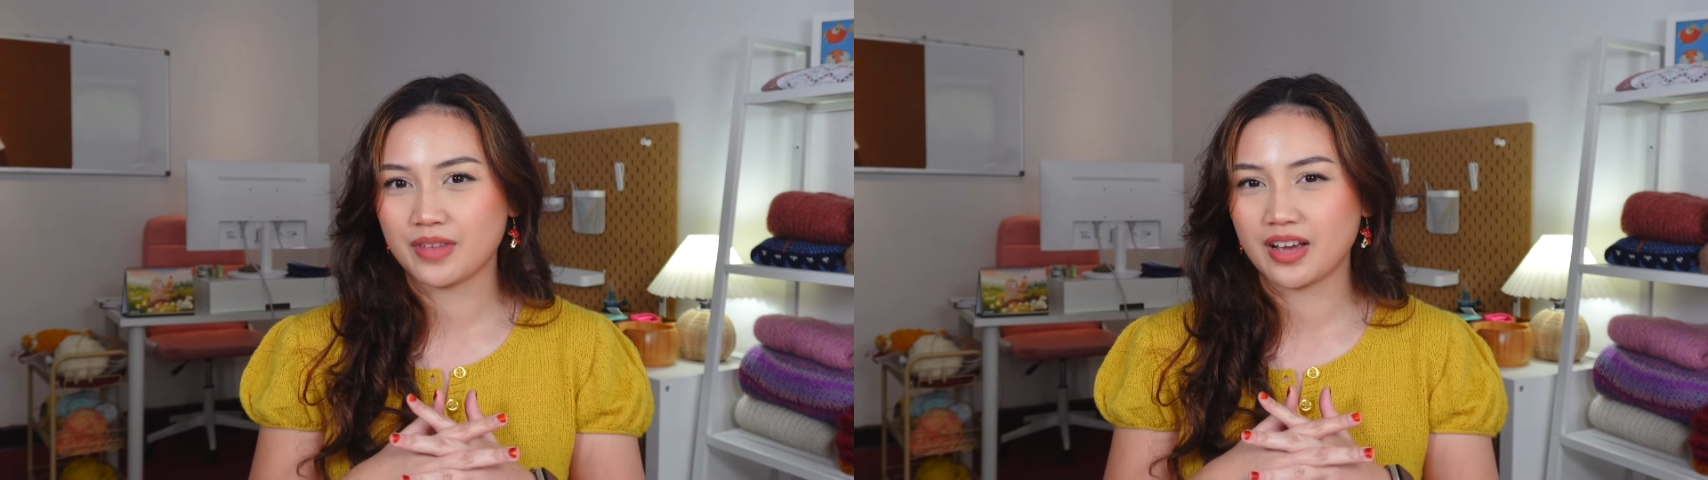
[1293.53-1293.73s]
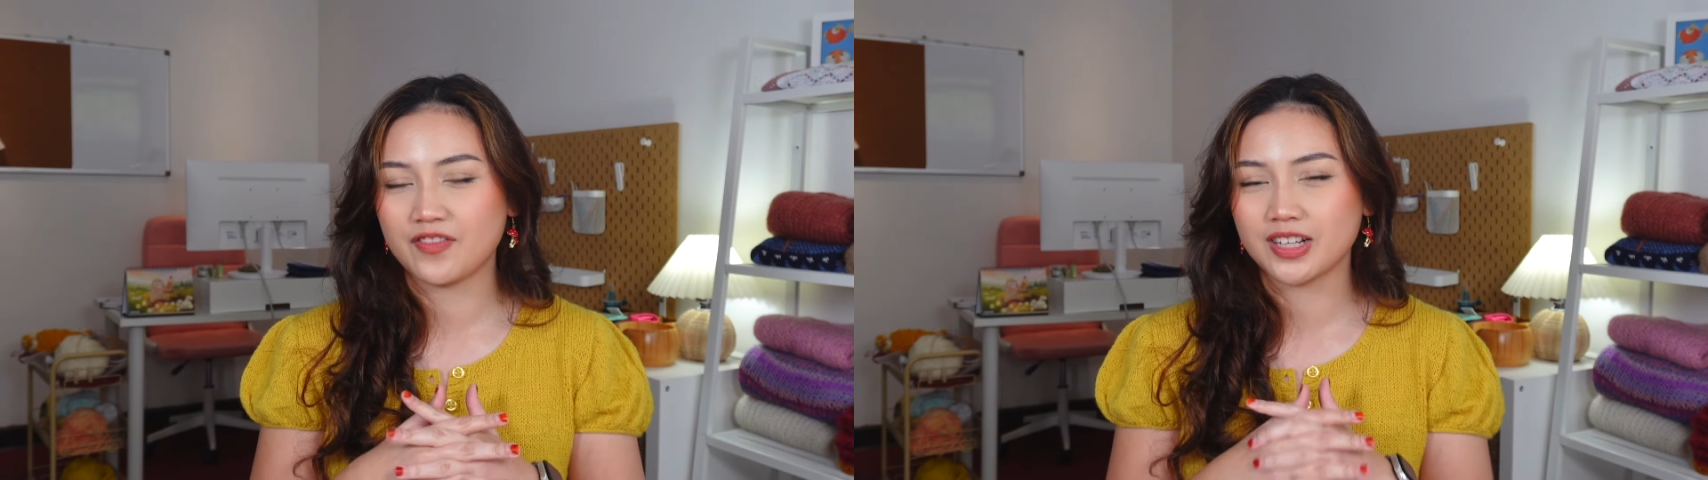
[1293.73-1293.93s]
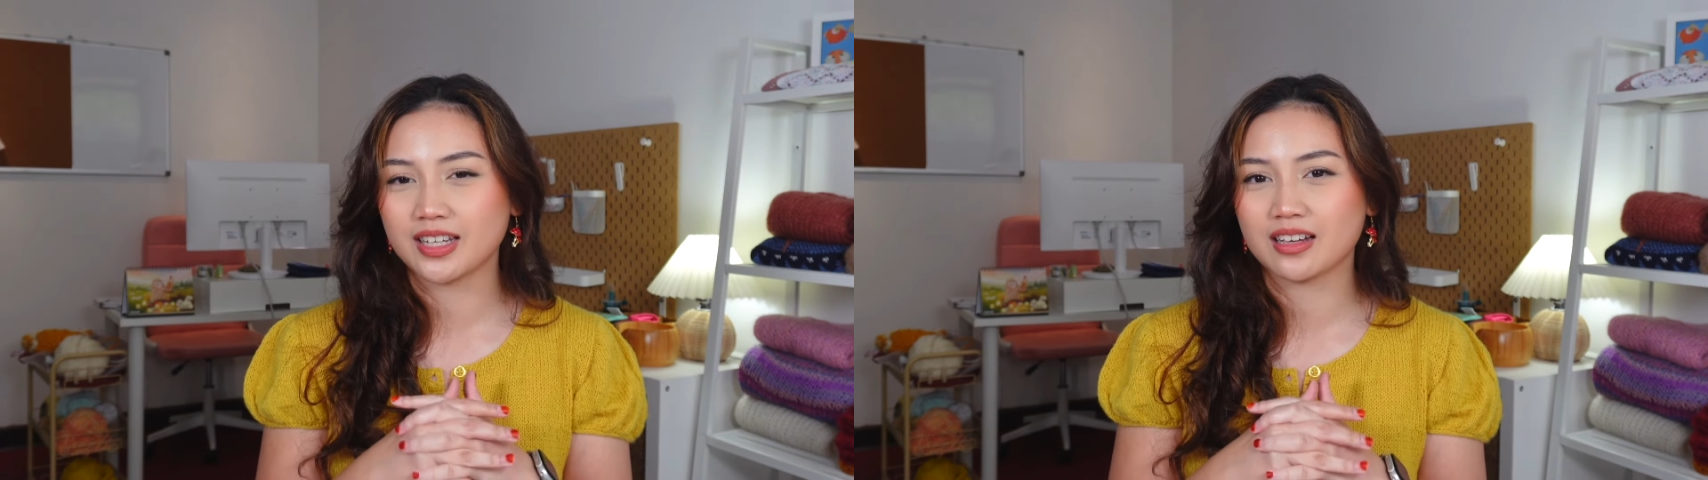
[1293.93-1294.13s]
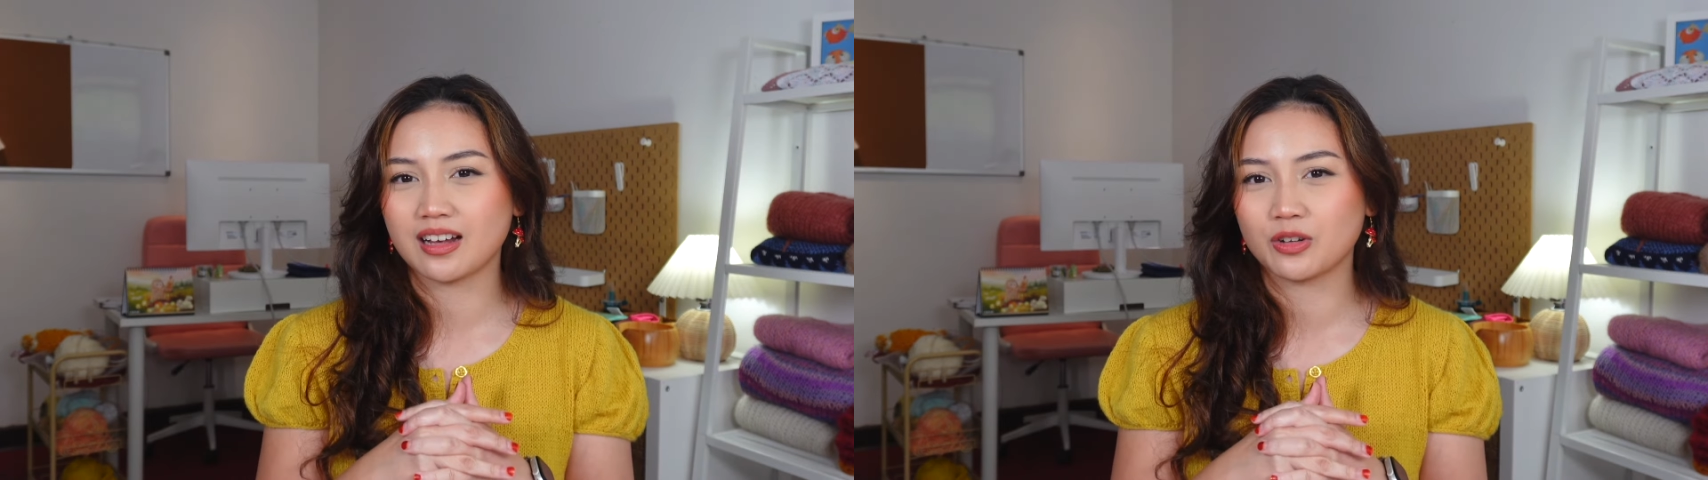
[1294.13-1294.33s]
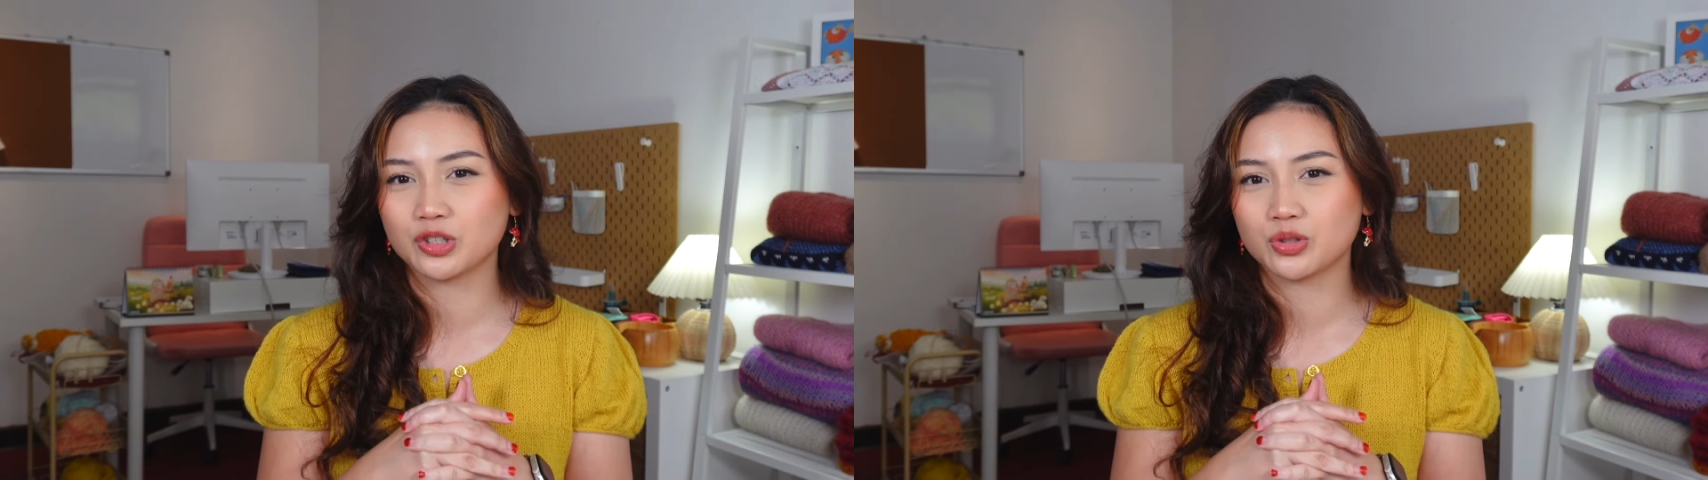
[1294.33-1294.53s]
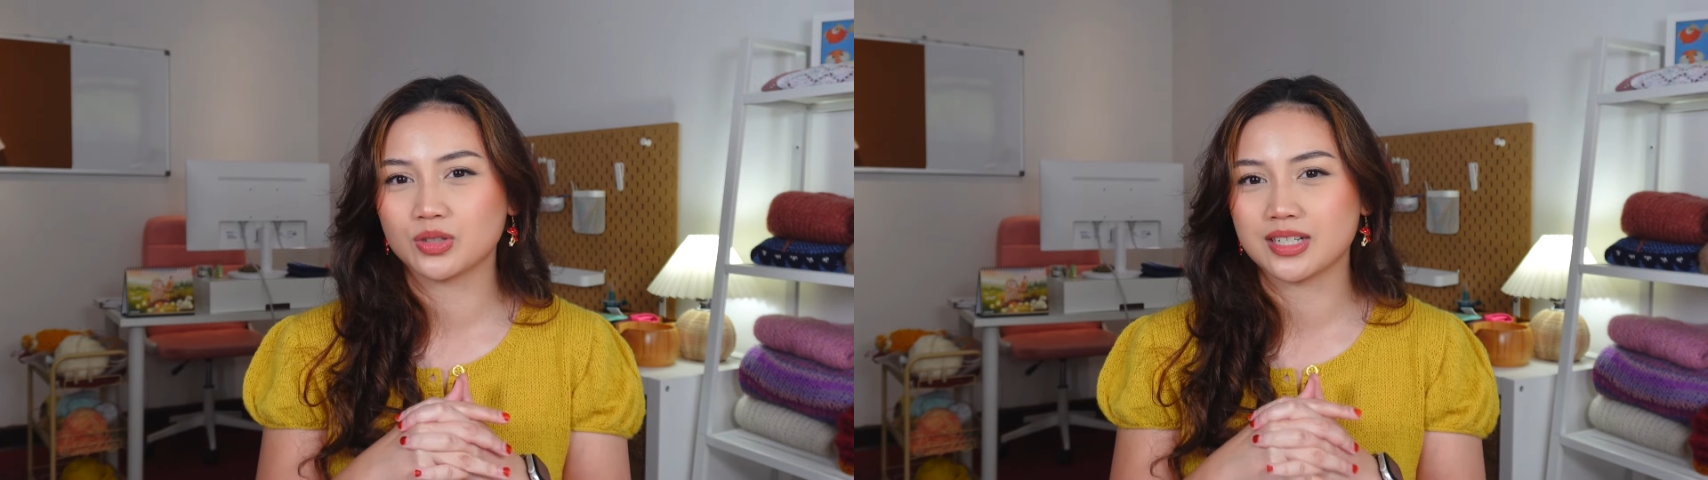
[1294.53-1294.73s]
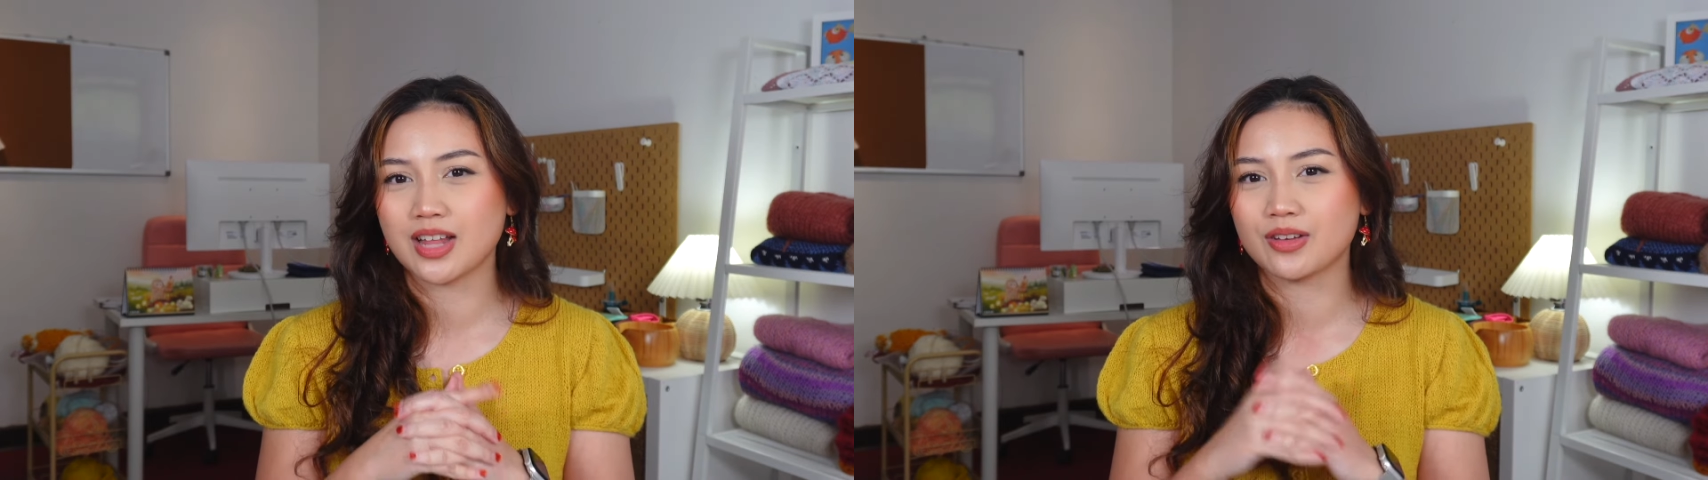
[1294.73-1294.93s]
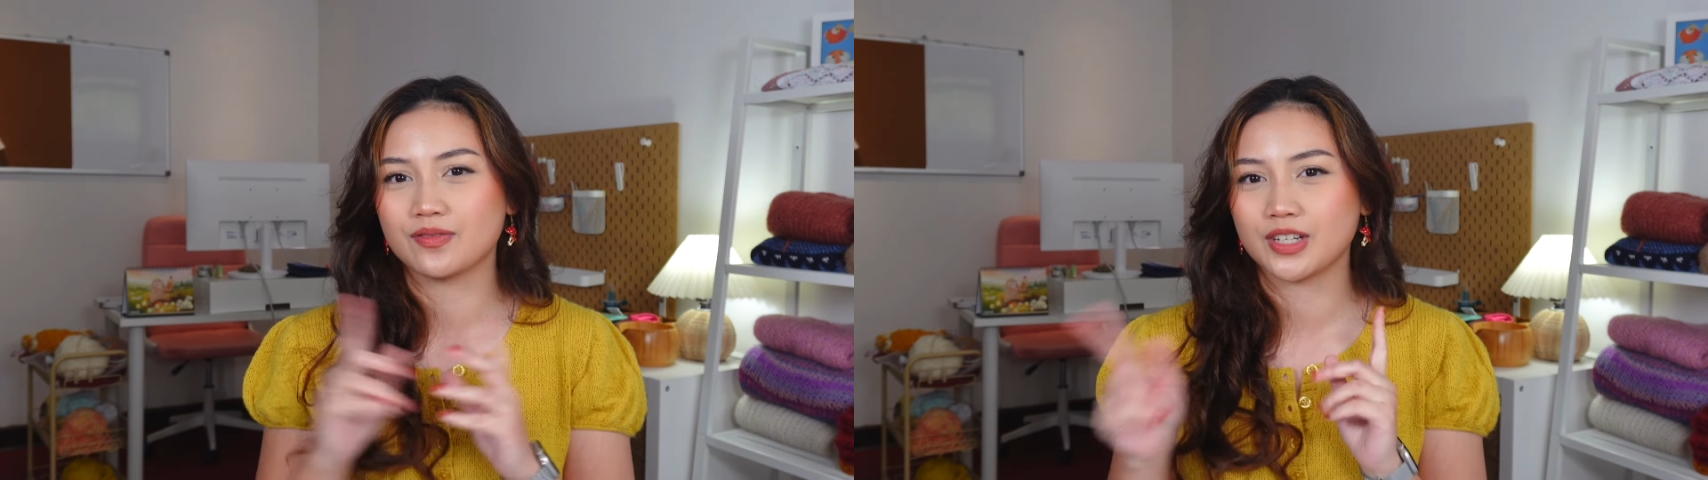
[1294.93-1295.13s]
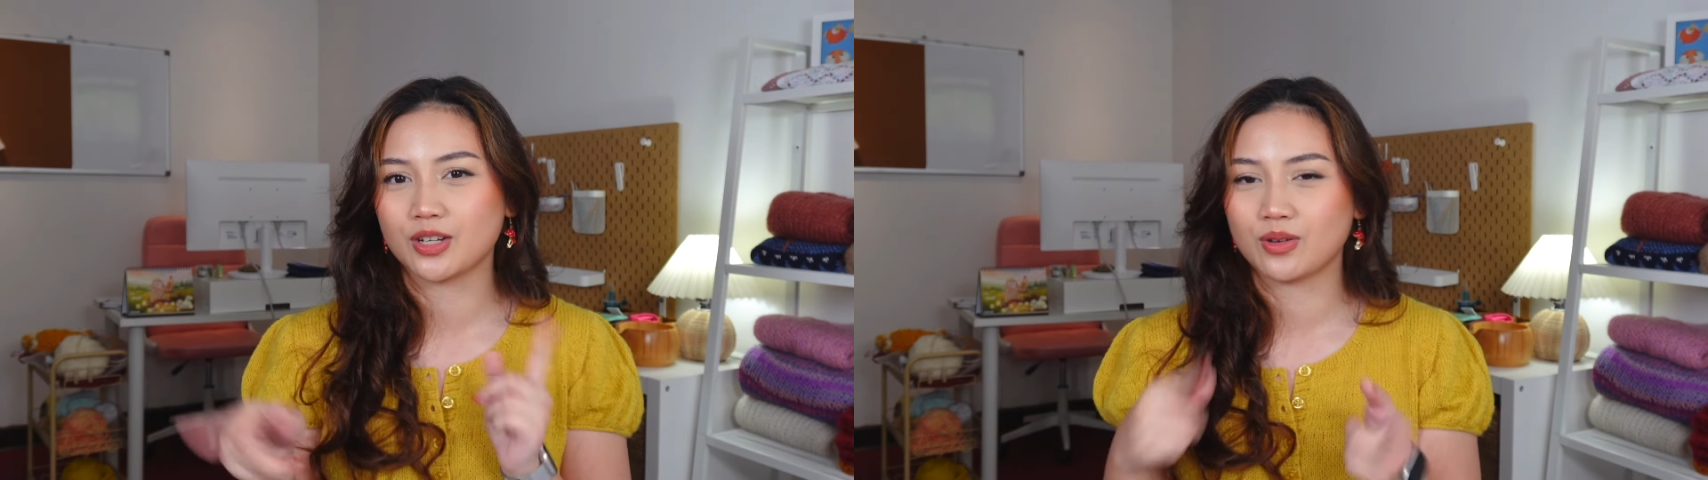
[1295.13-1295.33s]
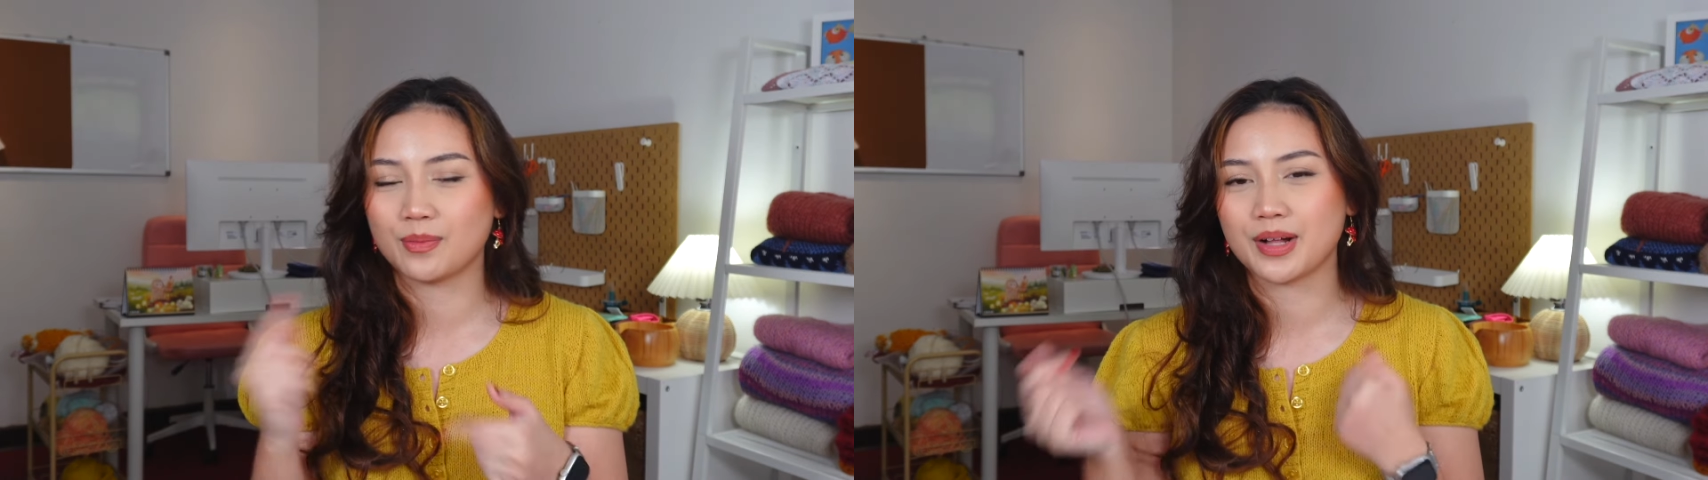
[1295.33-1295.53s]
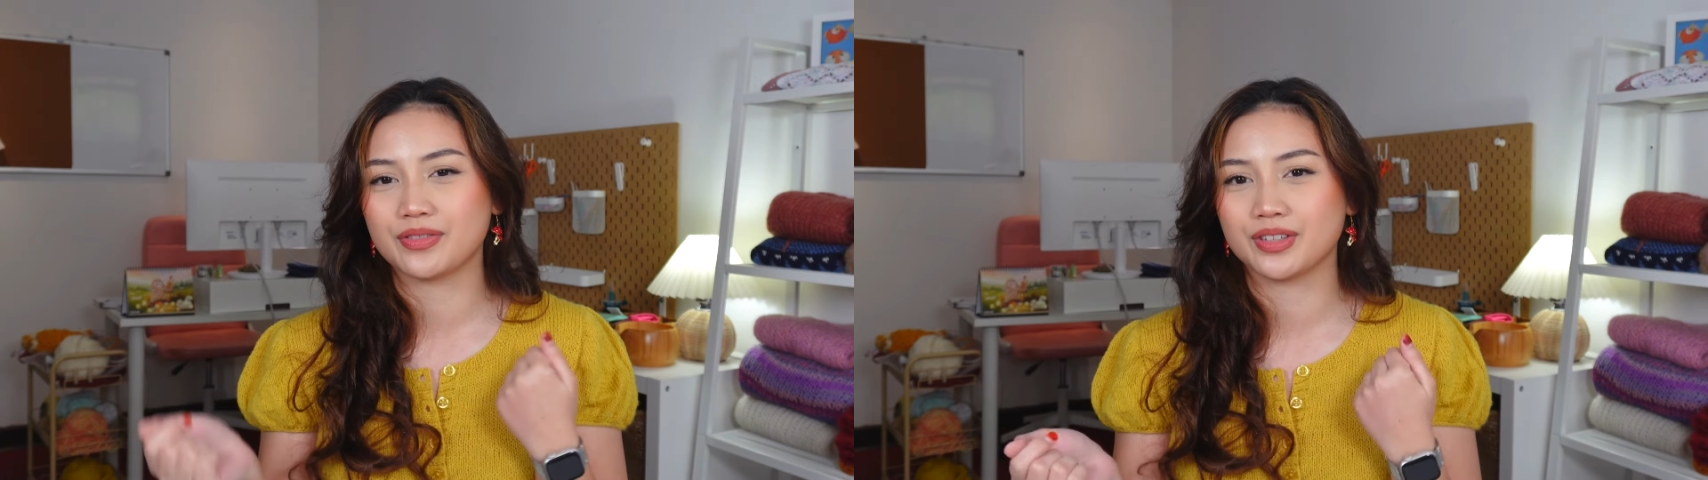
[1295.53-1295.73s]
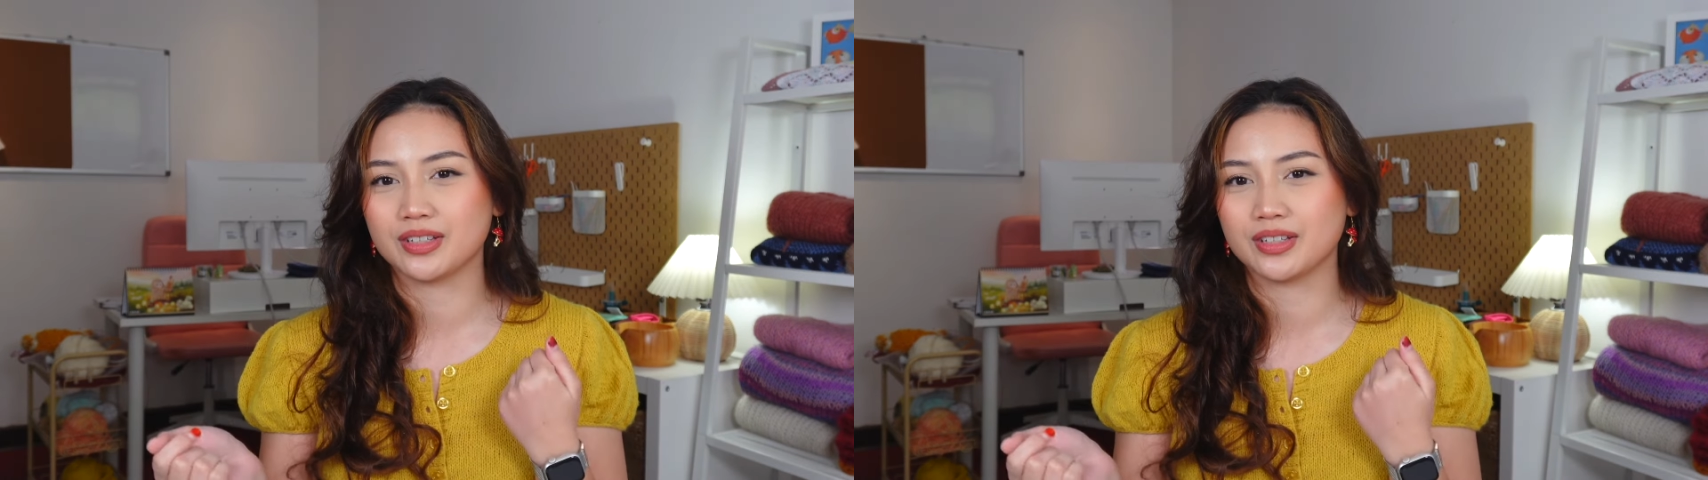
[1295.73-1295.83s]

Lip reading: I feel like I'll do another video about